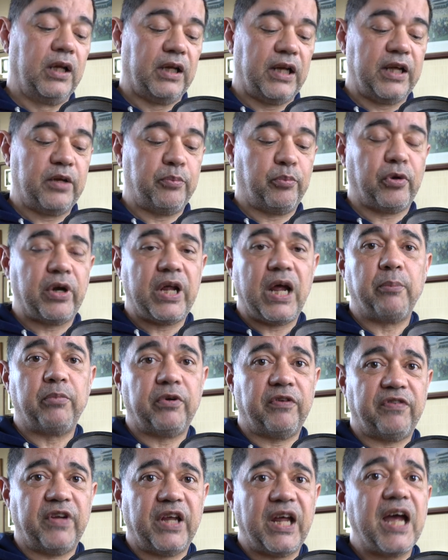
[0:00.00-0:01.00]
like
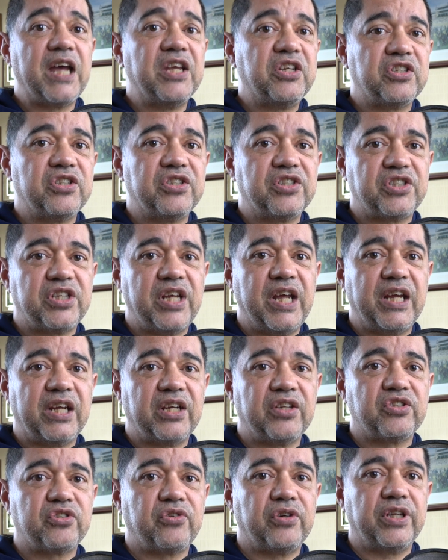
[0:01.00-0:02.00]
pre-amplification
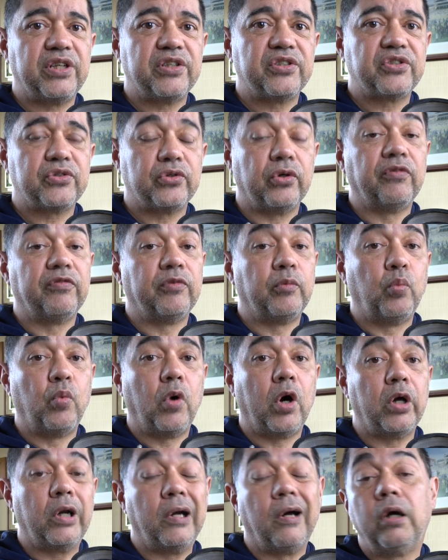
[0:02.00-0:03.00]
circuitry and stuff and
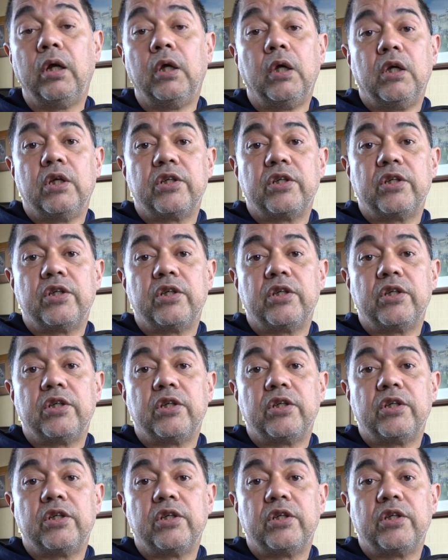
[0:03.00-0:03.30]
whatnot.